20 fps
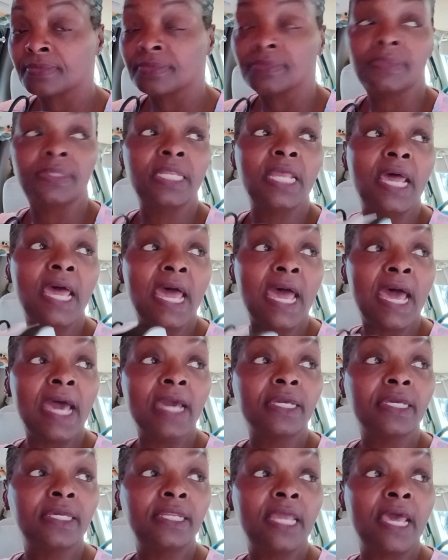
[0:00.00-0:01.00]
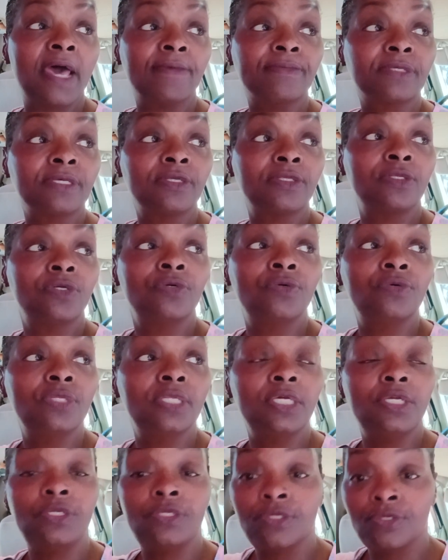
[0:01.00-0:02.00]
Now I can
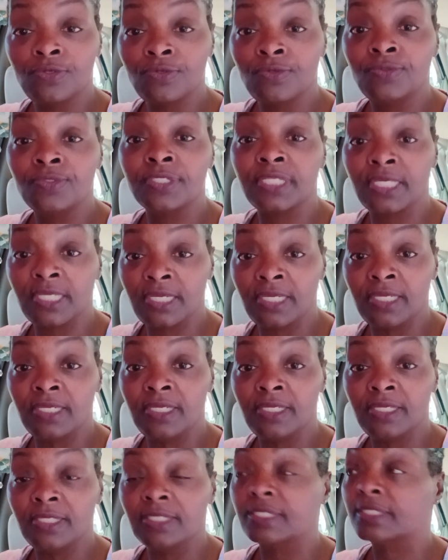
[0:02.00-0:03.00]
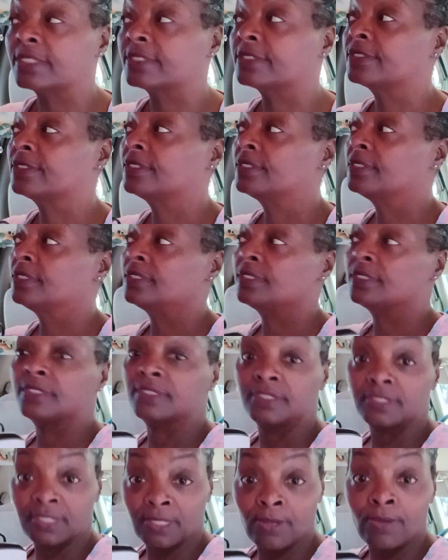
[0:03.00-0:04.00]
absolutely use these
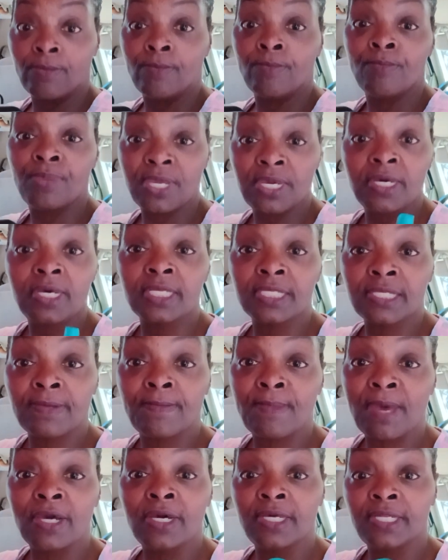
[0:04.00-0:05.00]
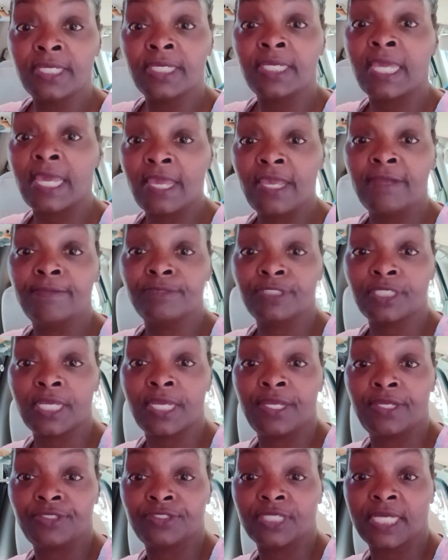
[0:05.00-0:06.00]
because of the game
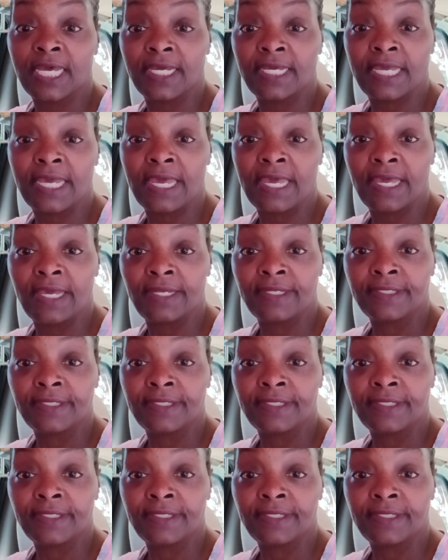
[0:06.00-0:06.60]
changer I got.